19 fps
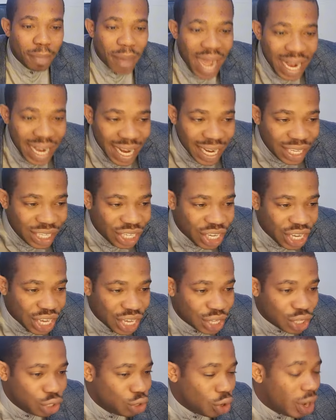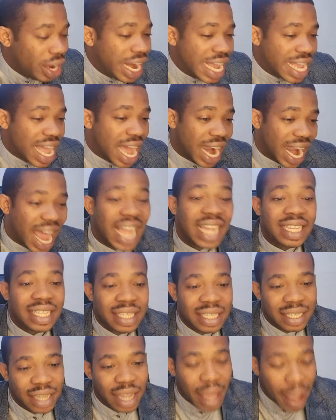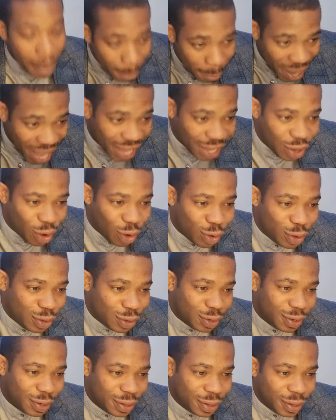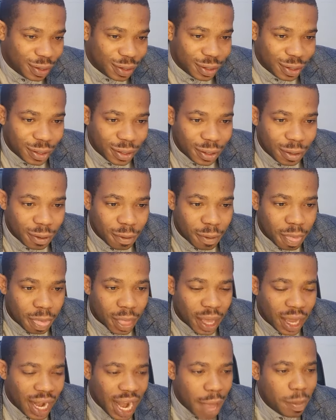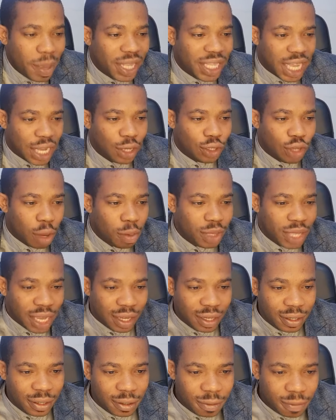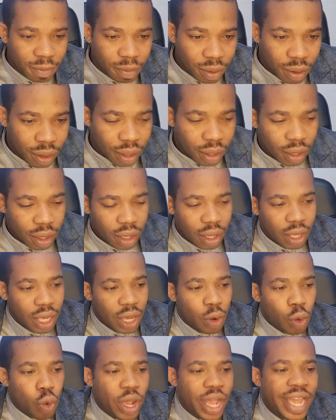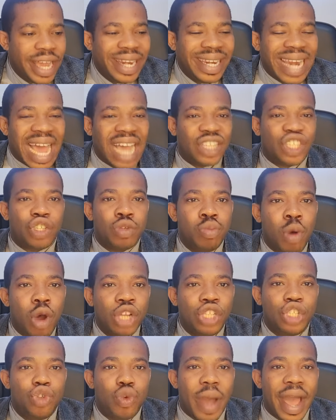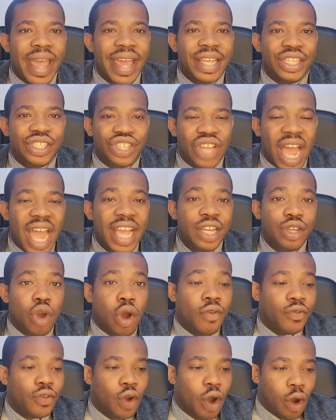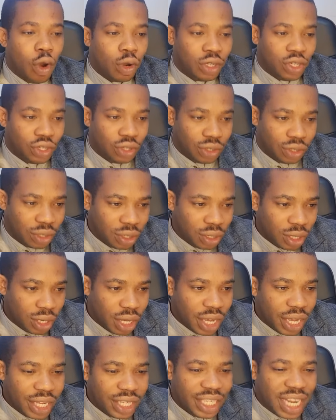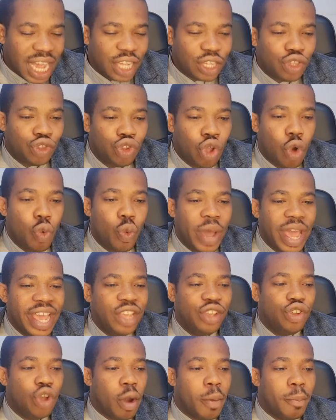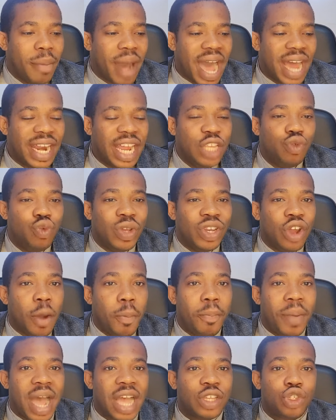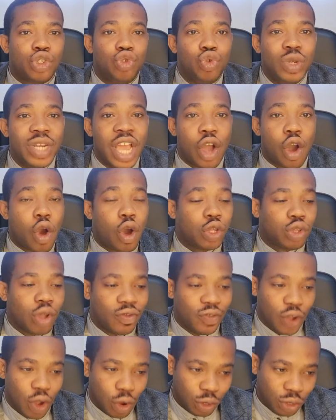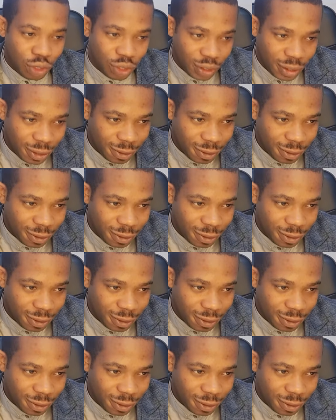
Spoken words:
marriage is not legalized by God. Let me tell you something. When as much you are a child of God, there is no way your marriage will not pass through the court of God.